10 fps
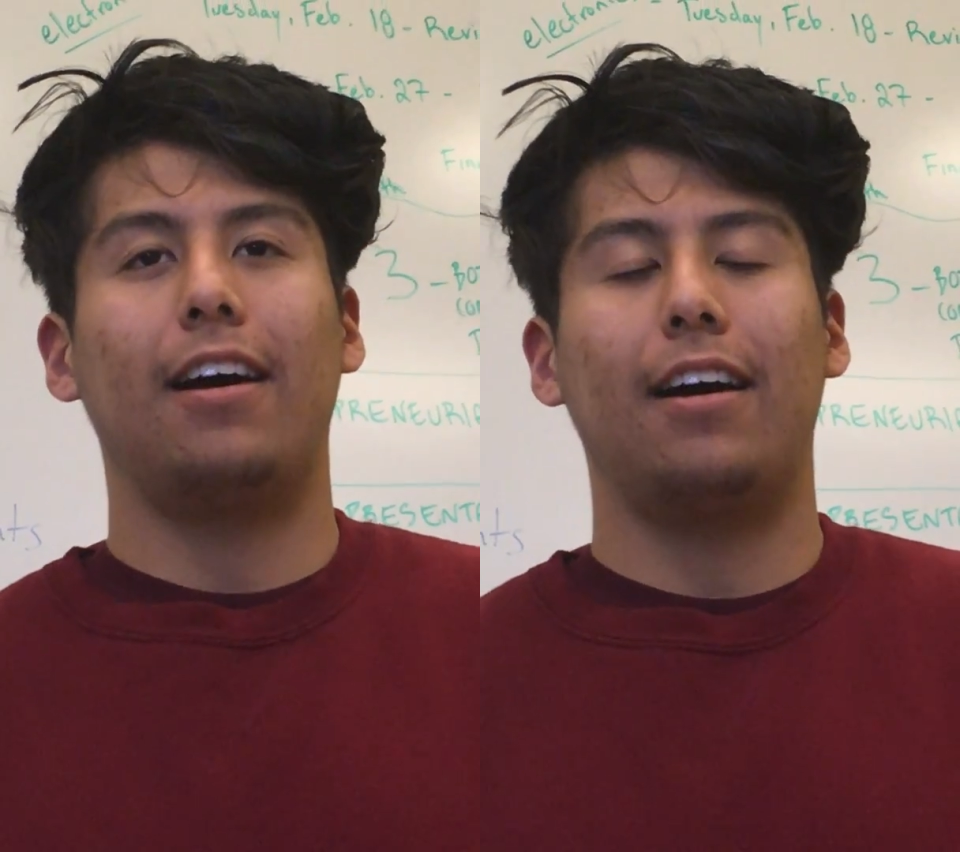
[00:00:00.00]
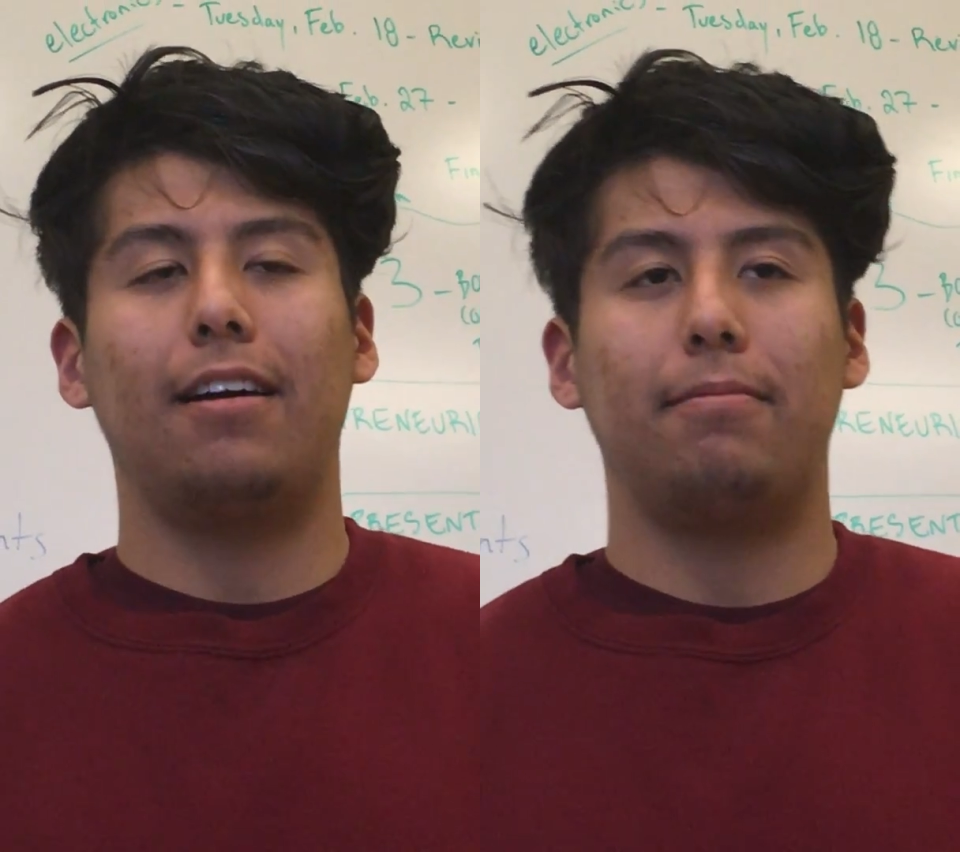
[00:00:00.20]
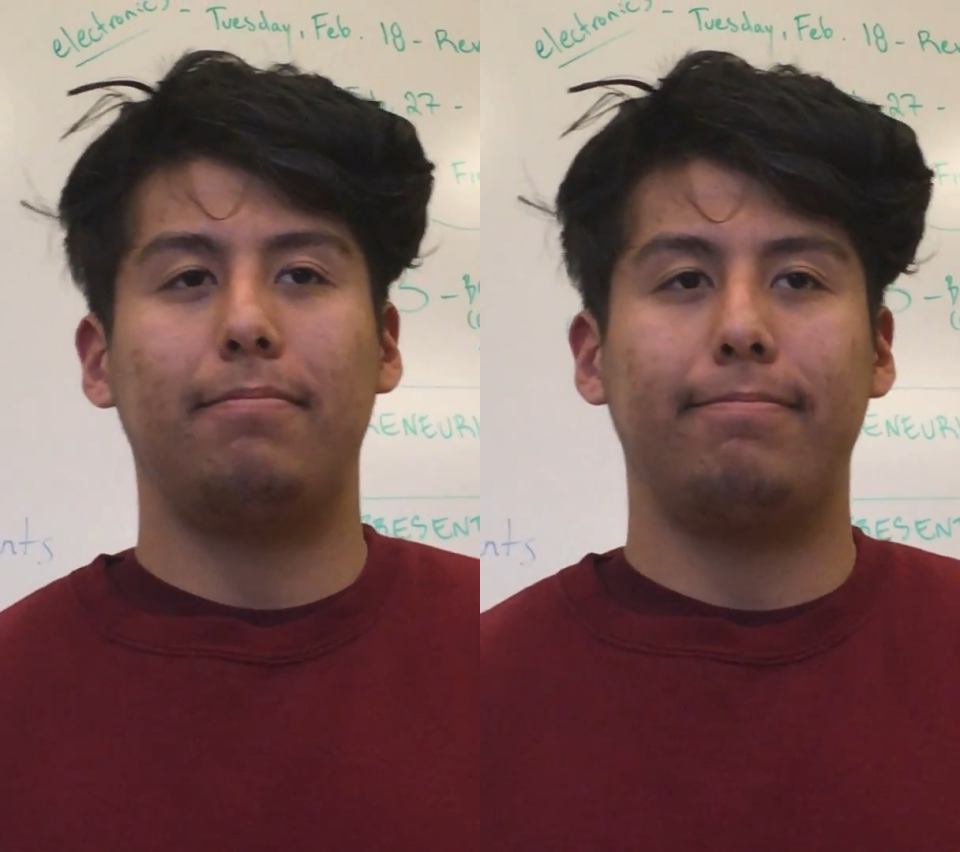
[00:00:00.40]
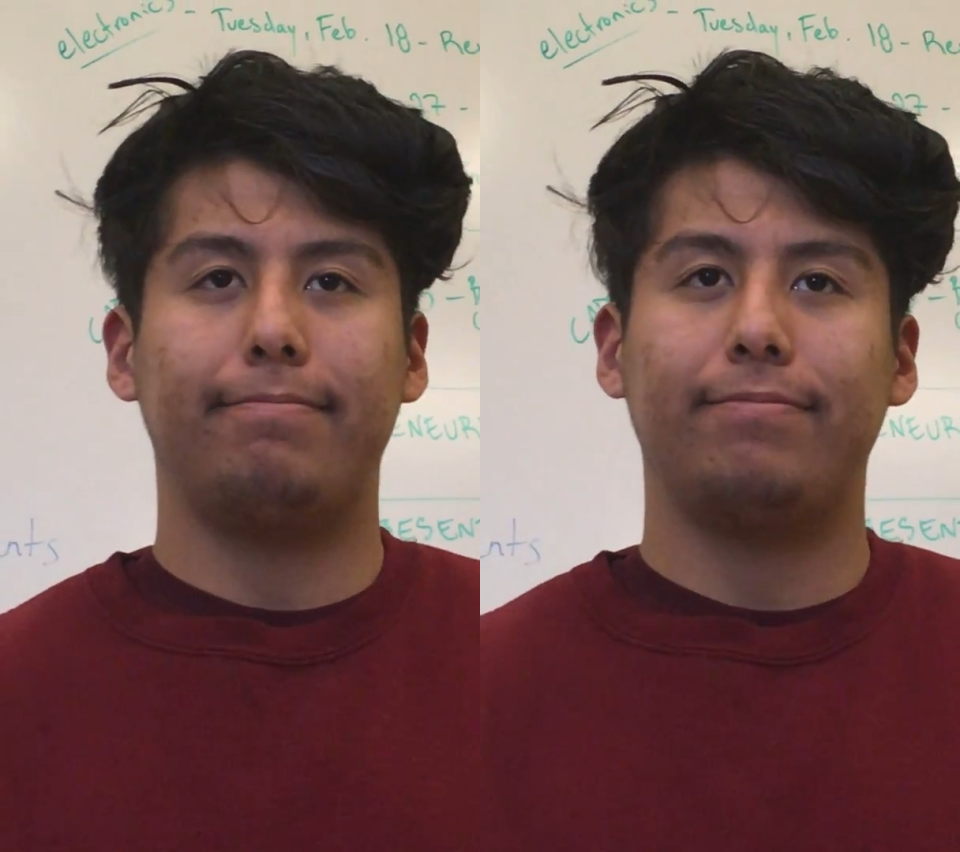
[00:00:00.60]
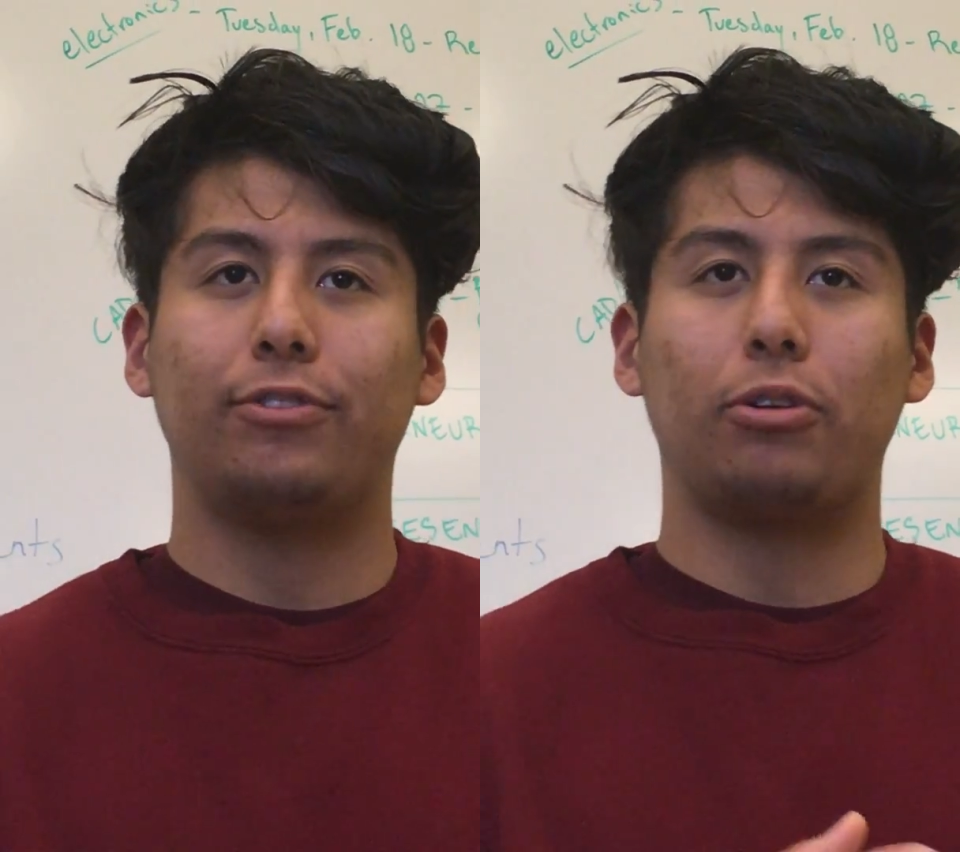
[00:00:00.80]
Um,
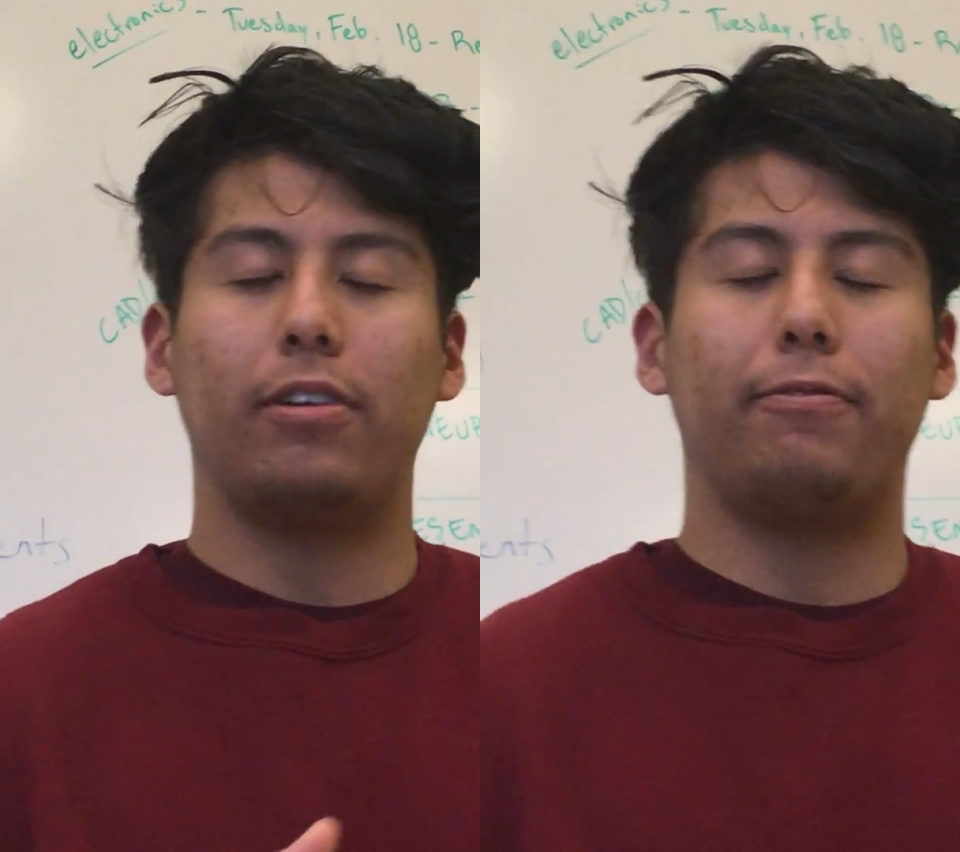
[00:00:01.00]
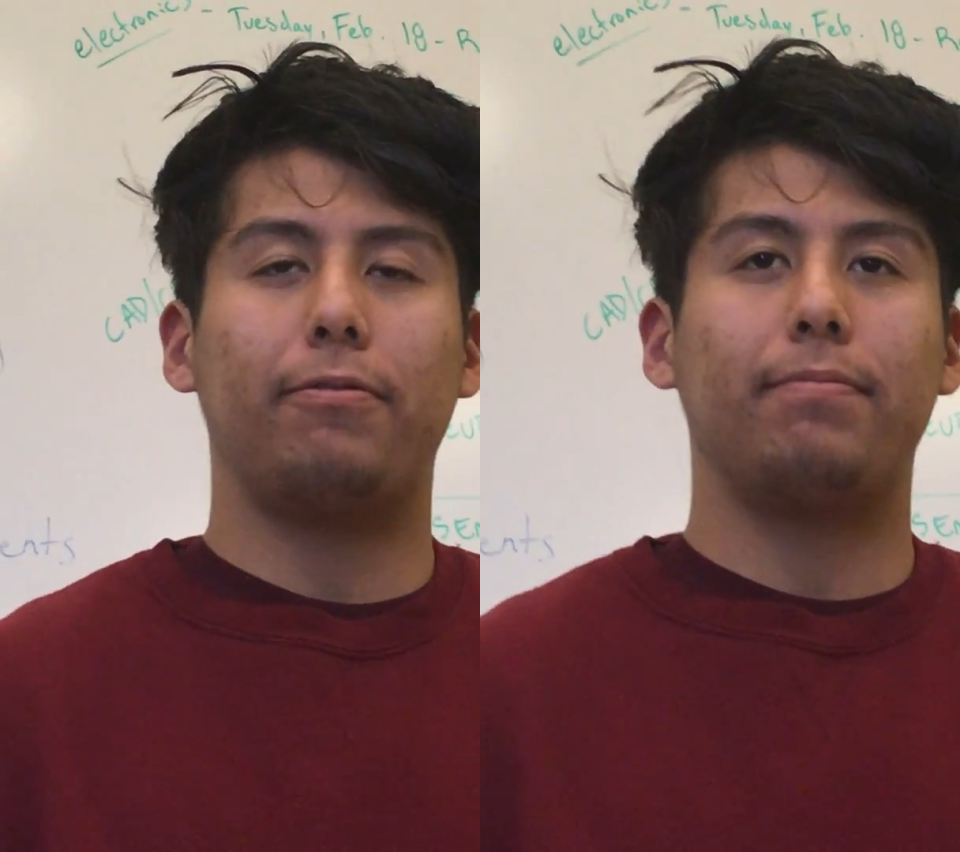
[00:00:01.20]
sort of